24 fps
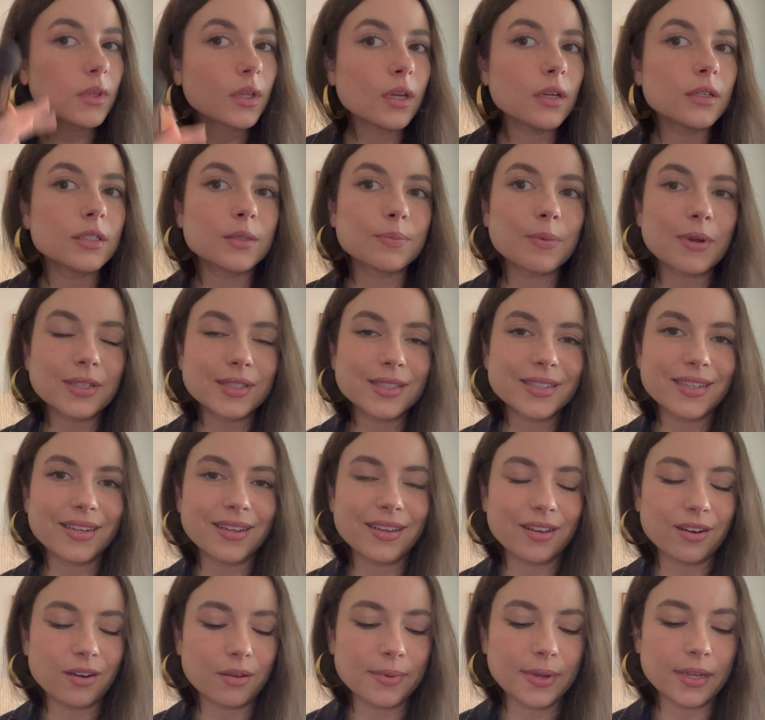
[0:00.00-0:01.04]
spots that I
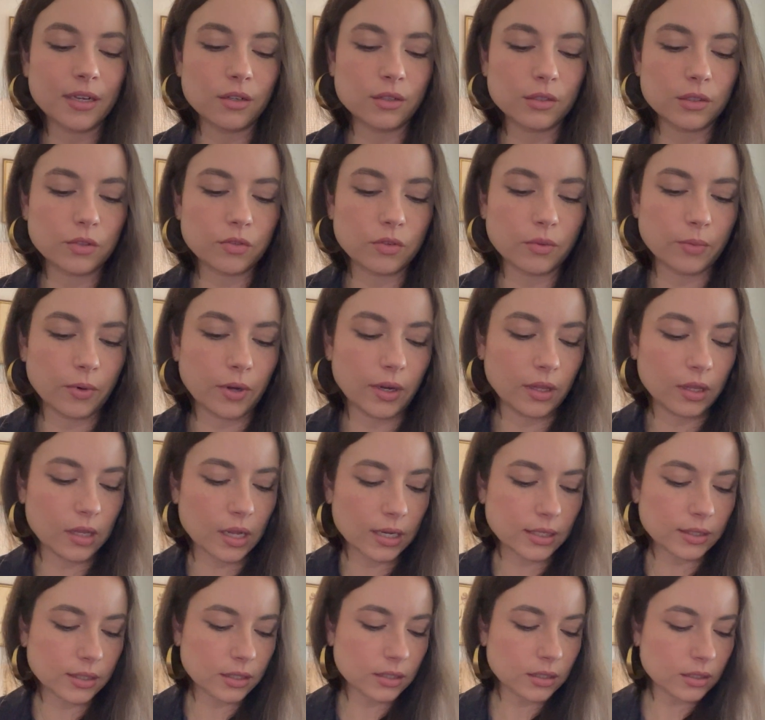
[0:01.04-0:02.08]
get on my nose from wearing
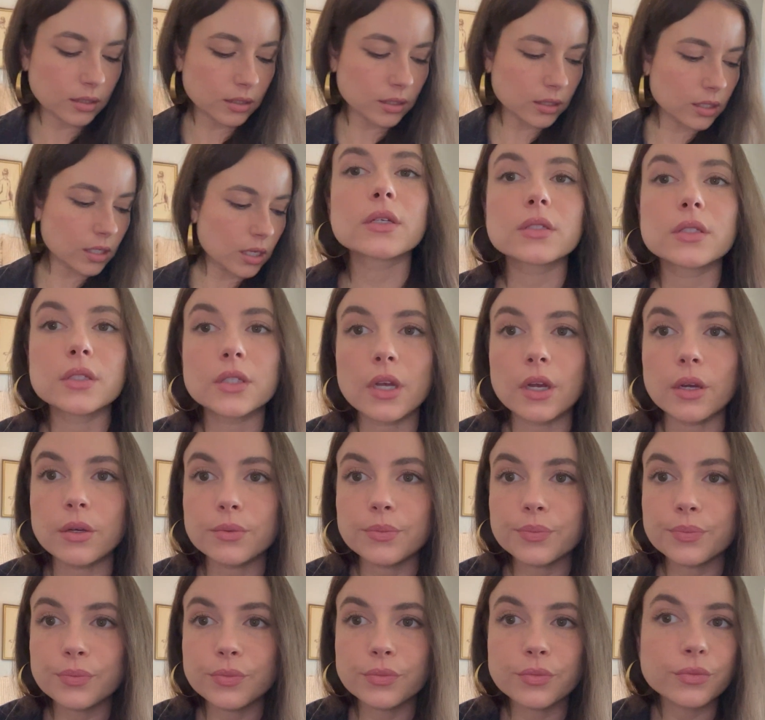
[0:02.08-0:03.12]
glasses.
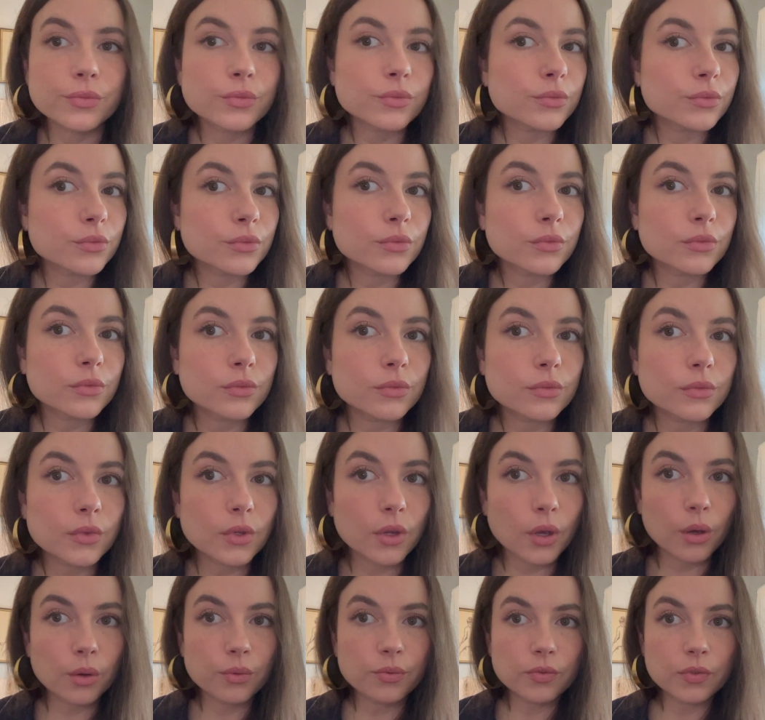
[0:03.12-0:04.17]
So
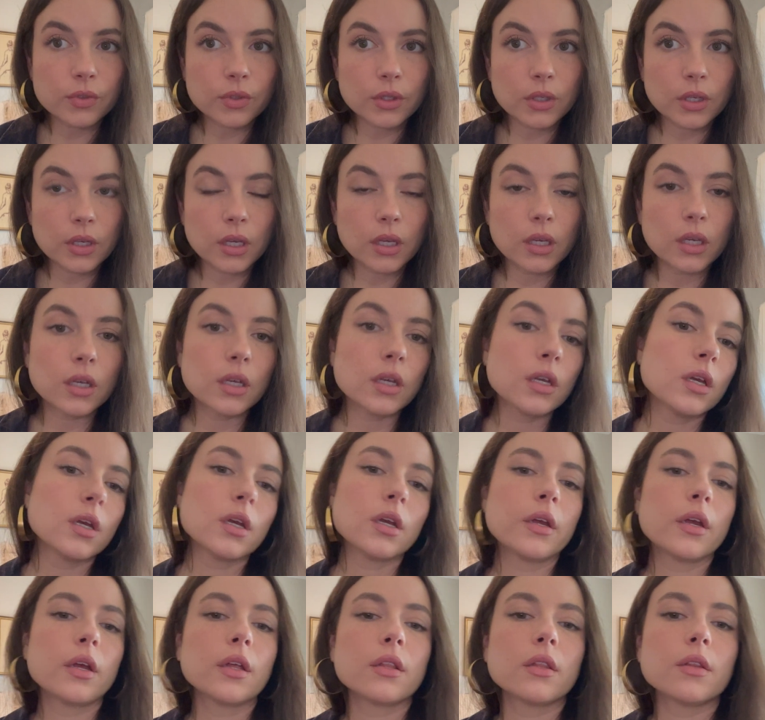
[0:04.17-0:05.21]
hopefully
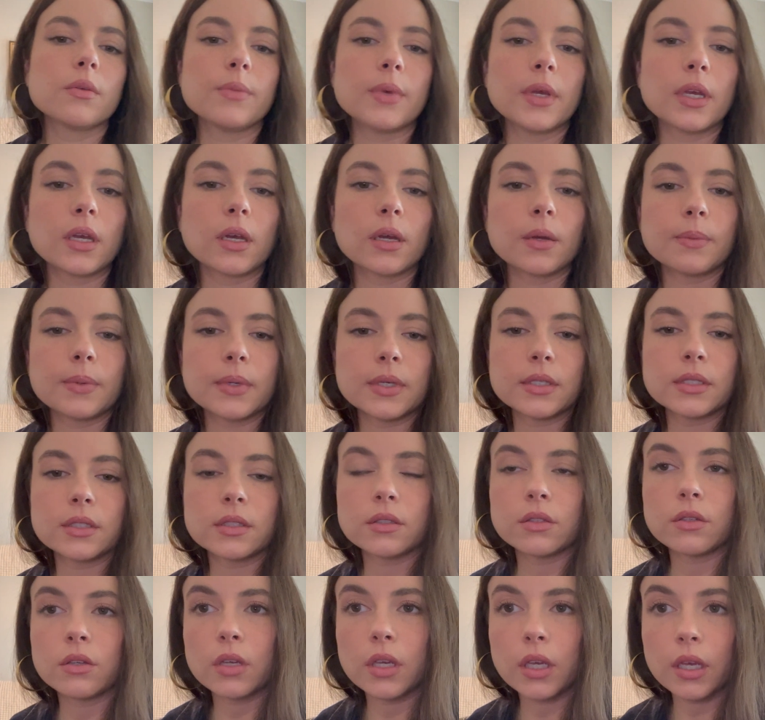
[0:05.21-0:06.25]
the makeup
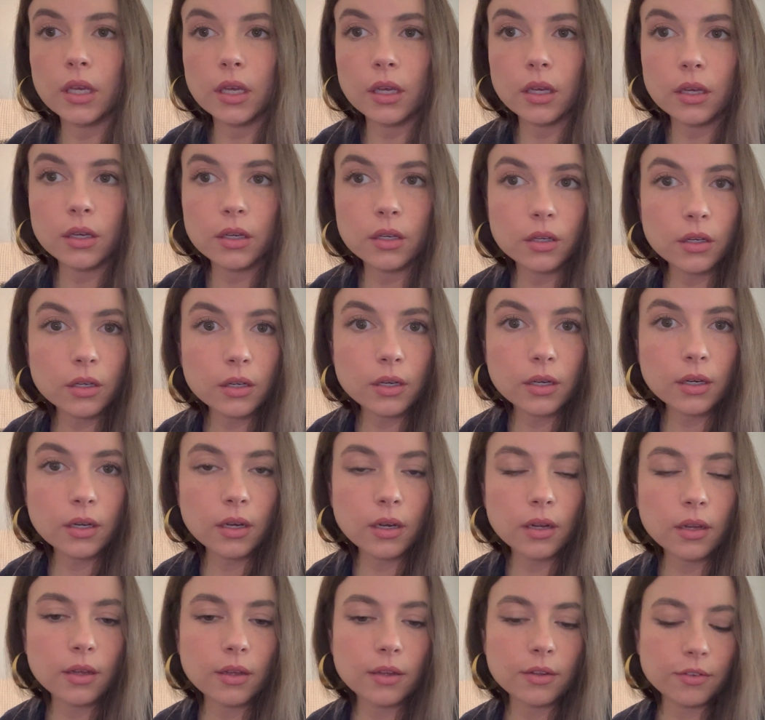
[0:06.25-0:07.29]
is looking good
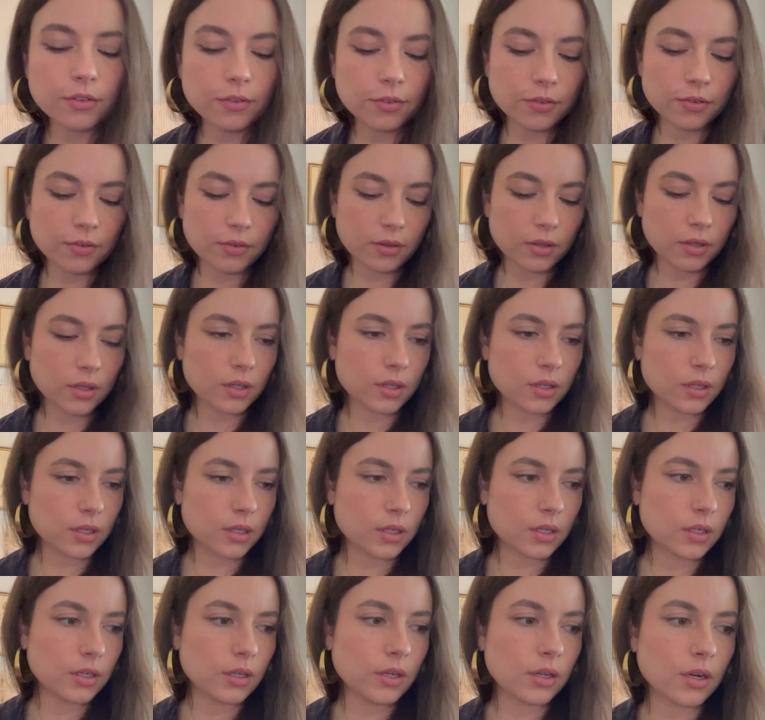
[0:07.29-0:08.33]
enough.
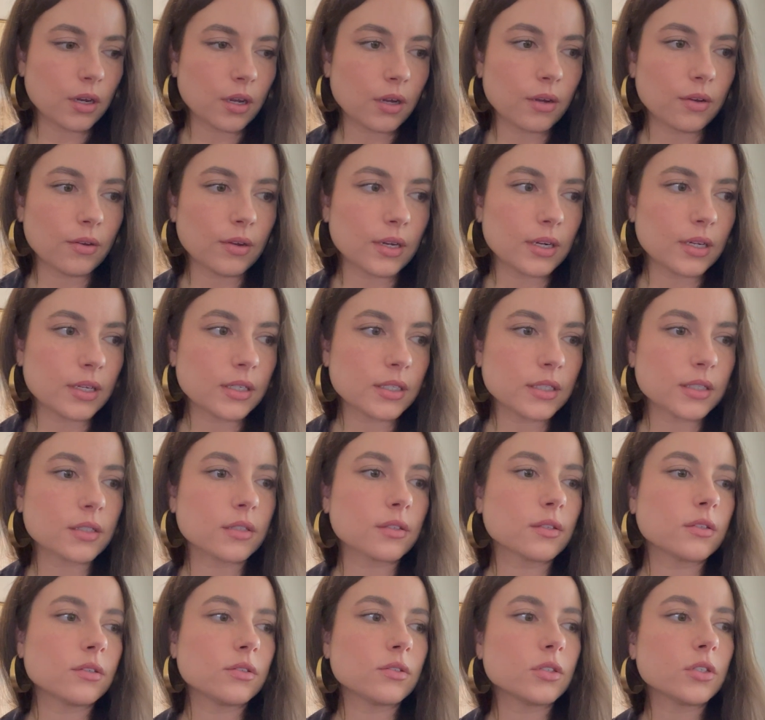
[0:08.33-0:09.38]
You know how it is
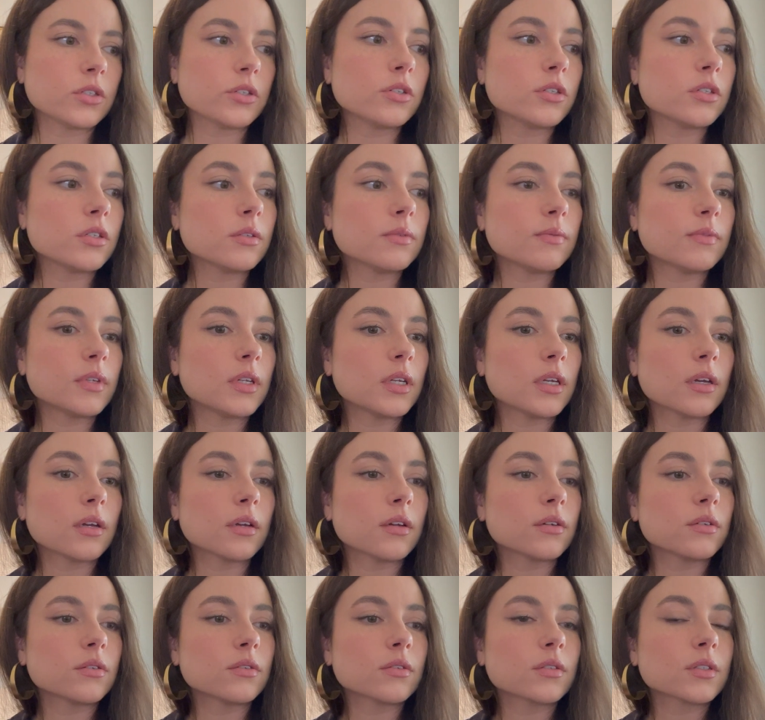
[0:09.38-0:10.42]
on those YouTube
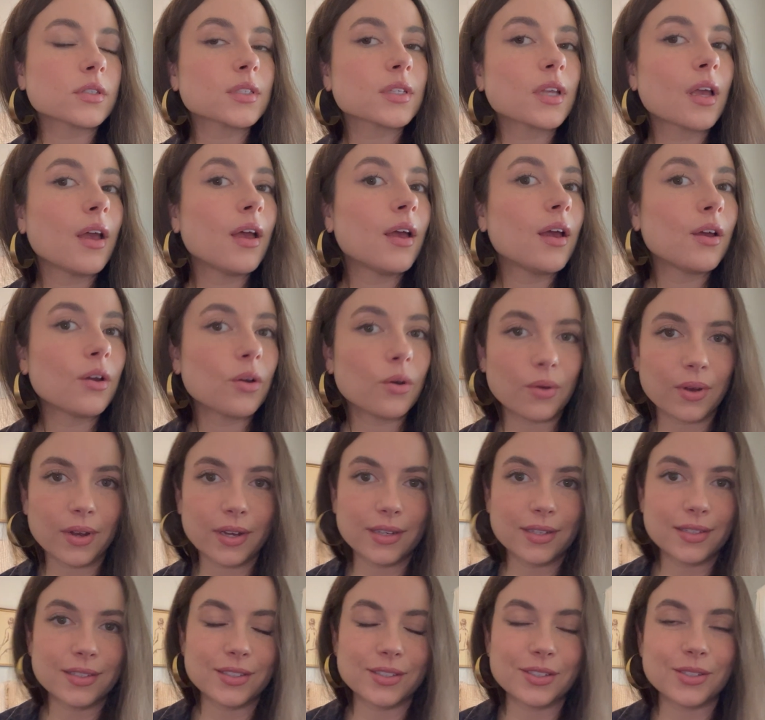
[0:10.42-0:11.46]
videos,
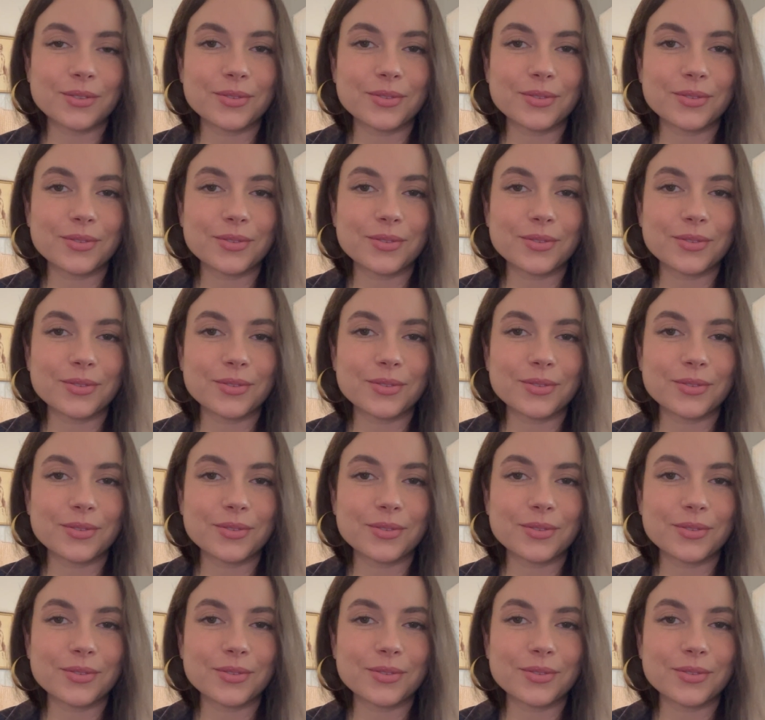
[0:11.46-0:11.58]
quite